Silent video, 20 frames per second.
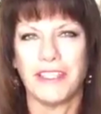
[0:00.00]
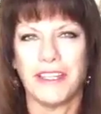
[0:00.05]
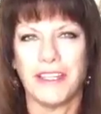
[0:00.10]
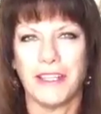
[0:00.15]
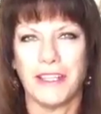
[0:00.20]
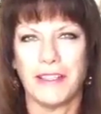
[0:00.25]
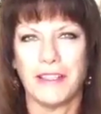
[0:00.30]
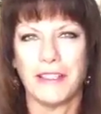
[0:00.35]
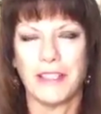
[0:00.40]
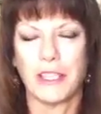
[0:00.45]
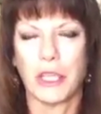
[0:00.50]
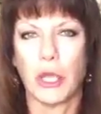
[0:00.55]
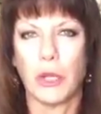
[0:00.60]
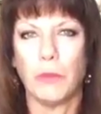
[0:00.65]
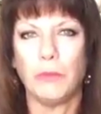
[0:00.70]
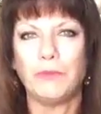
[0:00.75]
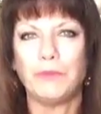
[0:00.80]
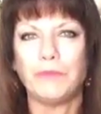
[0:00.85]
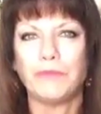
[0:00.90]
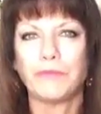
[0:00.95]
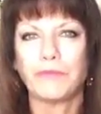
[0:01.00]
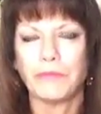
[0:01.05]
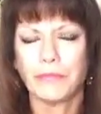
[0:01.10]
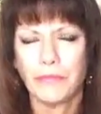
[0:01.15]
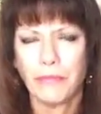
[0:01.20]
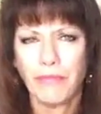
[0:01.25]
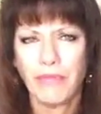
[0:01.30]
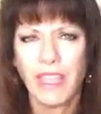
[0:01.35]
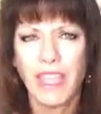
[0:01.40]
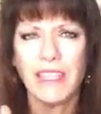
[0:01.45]
in. So
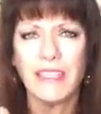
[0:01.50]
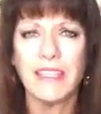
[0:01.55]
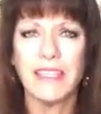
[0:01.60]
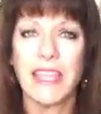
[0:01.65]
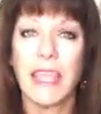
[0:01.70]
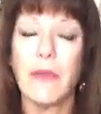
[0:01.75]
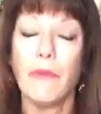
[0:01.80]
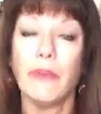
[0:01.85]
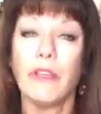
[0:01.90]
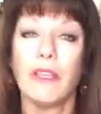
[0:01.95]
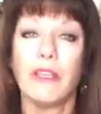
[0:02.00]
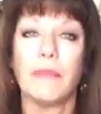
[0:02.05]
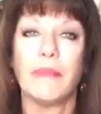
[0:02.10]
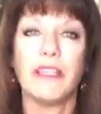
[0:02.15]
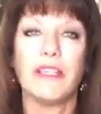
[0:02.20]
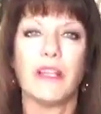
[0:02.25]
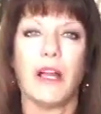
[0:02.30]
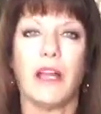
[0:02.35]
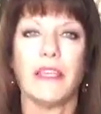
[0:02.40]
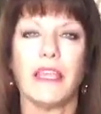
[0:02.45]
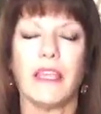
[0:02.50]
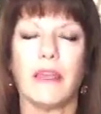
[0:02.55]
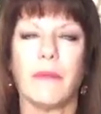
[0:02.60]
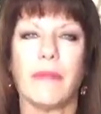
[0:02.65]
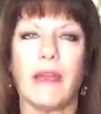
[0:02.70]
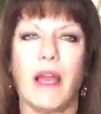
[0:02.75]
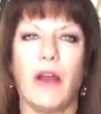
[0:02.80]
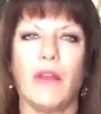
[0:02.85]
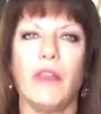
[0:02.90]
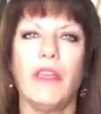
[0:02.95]
today we're going to be talking
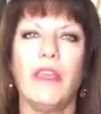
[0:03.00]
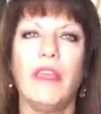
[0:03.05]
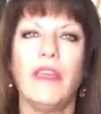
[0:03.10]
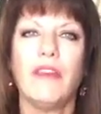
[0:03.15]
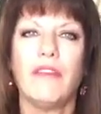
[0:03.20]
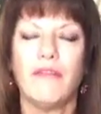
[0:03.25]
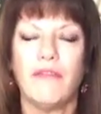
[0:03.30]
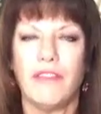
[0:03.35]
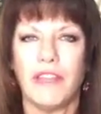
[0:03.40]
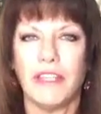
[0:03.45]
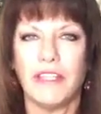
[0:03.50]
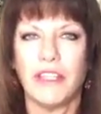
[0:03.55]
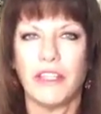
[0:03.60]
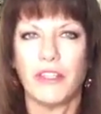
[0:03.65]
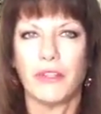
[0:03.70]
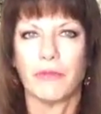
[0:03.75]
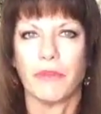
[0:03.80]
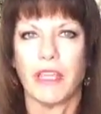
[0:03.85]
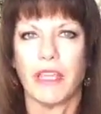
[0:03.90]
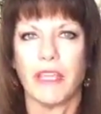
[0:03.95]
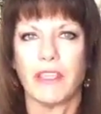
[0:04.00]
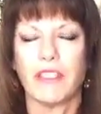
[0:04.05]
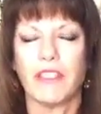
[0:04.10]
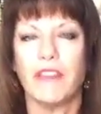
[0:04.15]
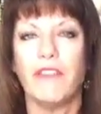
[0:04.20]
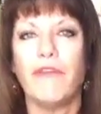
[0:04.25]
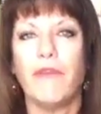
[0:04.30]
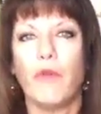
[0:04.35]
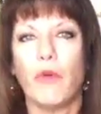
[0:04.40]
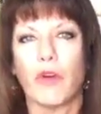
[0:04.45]
about vintage rings,
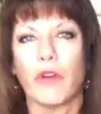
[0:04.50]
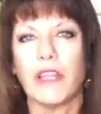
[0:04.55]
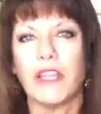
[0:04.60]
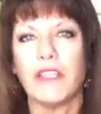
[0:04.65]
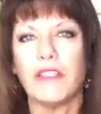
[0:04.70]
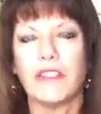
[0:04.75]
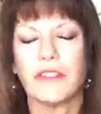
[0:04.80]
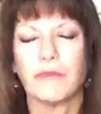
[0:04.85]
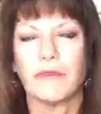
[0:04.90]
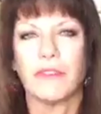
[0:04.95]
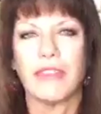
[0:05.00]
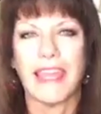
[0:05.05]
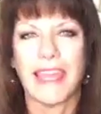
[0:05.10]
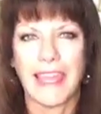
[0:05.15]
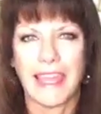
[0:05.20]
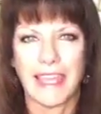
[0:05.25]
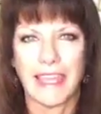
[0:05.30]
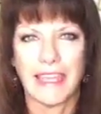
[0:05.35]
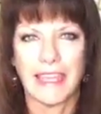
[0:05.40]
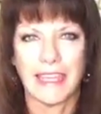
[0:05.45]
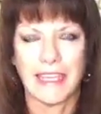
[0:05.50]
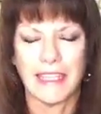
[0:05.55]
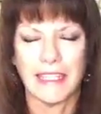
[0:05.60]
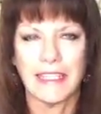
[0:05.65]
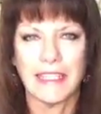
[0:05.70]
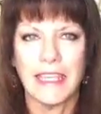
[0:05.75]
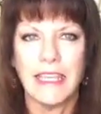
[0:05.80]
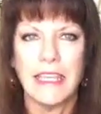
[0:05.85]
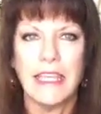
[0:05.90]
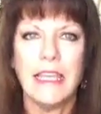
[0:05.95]
the 40s through the
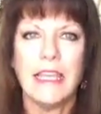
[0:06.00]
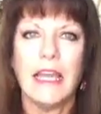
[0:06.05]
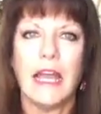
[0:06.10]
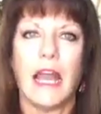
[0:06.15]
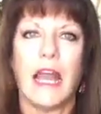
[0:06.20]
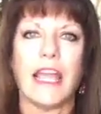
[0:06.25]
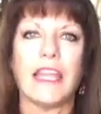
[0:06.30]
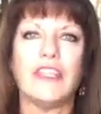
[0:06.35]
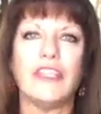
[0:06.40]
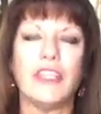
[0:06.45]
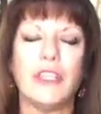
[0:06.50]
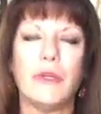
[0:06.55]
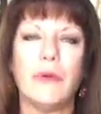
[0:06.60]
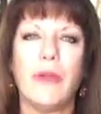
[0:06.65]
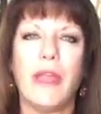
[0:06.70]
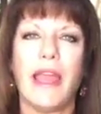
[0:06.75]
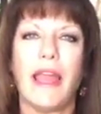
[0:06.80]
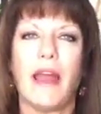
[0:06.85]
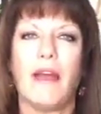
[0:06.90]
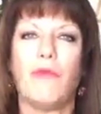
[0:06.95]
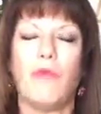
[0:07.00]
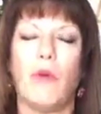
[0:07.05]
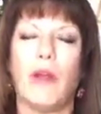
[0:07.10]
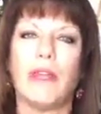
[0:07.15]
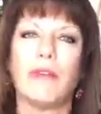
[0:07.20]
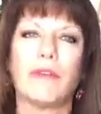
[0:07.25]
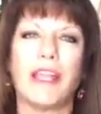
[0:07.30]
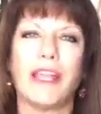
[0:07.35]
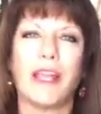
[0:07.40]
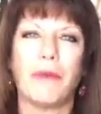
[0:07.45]
80s. I do have
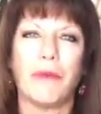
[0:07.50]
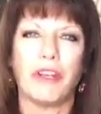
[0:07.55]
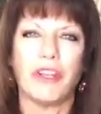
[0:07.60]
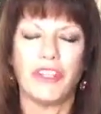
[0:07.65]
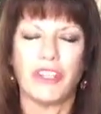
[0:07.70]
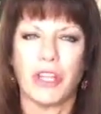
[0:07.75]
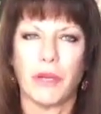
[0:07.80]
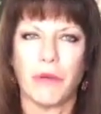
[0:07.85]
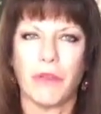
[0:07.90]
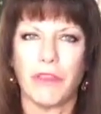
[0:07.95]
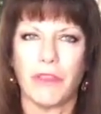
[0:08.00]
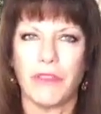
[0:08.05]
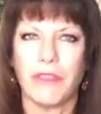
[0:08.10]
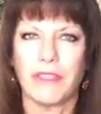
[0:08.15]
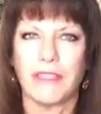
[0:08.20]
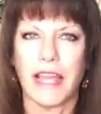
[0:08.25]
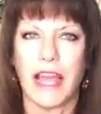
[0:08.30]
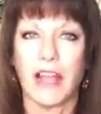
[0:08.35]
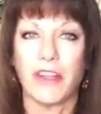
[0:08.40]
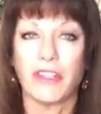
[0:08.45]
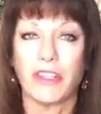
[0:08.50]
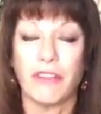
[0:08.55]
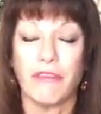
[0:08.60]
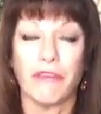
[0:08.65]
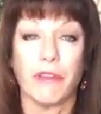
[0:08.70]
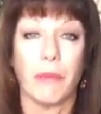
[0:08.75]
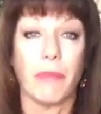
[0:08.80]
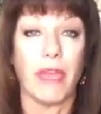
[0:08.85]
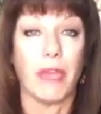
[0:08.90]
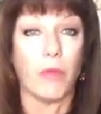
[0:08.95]
one ring I want to share with you that's actually
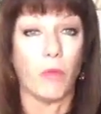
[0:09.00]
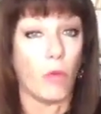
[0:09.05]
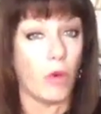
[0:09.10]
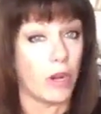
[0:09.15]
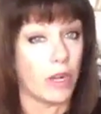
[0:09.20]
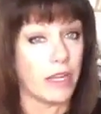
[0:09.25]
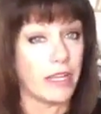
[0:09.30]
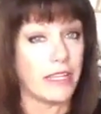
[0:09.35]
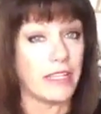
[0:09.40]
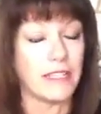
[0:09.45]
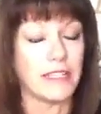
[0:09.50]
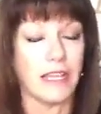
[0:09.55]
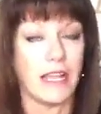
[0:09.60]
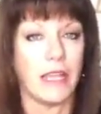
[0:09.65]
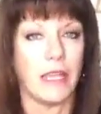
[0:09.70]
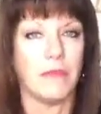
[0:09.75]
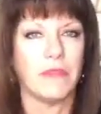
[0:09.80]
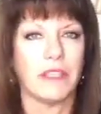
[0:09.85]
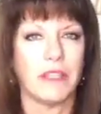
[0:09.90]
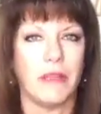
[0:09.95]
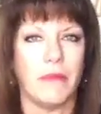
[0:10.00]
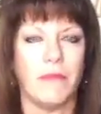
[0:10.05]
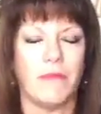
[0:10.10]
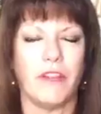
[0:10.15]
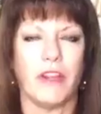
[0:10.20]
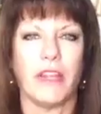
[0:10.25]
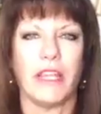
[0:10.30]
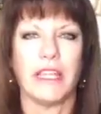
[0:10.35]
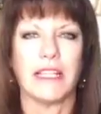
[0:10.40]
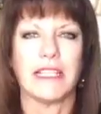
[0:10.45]
from Edwardian times that I'm
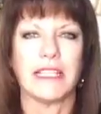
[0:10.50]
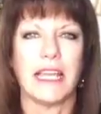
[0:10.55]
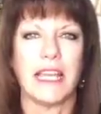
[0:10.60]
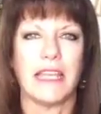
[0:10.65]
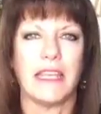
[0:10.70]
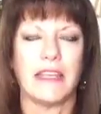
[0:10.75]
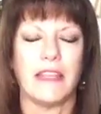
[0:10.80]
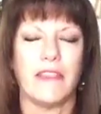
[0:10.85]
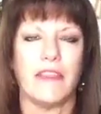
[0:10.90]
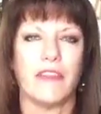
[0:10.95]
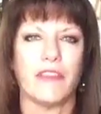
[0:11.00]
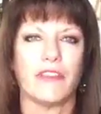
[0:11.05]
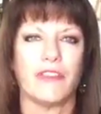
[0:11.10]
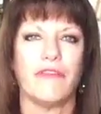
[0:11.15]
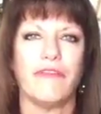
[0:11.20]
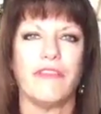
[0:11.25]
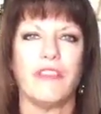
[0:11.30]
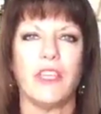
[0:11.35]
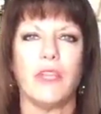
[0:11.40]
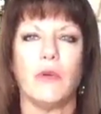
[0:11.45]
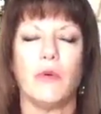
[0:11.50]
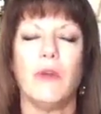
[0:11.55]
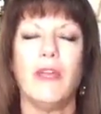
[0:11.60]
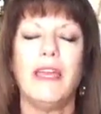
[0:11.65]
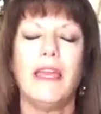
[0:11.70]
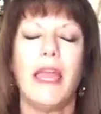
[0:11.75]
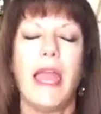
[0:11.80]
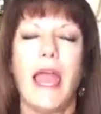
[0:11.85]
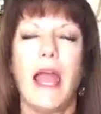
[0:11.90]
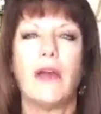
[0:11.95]
very excited, and there's a few
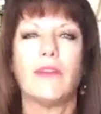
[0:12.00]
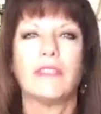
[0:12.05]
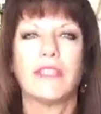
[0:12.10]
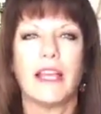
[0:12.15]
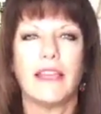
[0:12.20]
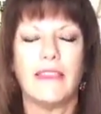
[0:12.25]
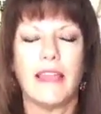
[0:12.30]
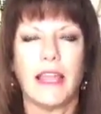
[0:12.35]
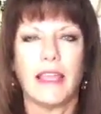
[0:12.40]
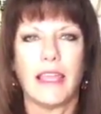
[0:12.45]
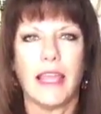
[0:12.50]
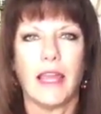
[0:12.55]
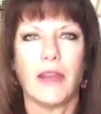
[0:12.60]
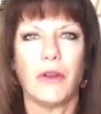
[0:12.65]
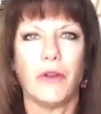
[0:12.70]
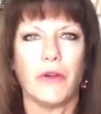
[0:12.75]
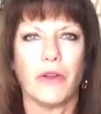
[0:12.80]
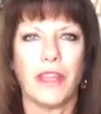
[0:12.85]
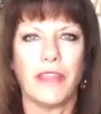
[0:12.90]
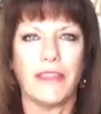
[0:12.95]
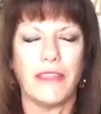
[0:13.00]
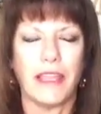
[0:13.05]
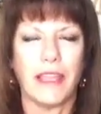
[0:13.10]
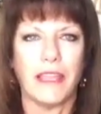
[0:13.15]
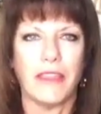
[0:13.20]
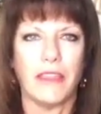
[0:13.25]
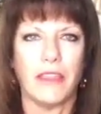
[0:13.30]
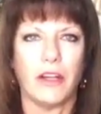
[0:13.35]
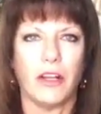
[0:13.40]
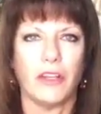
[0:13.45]
outside that category at the
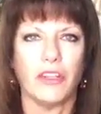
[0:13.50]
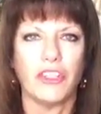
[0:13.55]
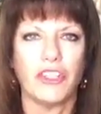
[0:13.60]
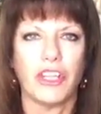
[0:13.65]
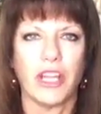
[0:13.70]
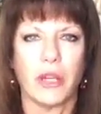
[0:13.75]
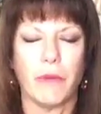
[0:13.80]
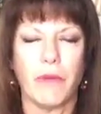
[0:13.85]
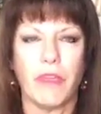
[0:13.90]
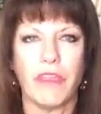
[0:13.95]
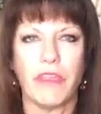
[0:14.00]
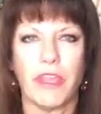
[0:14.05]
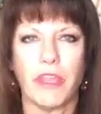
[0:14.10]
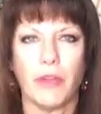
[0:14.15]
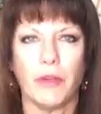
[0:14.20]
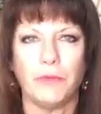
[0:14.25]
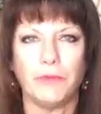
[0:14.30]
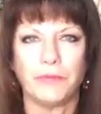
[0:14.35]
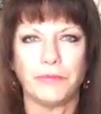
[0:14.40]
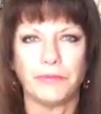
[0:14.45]
end that I'll share with you.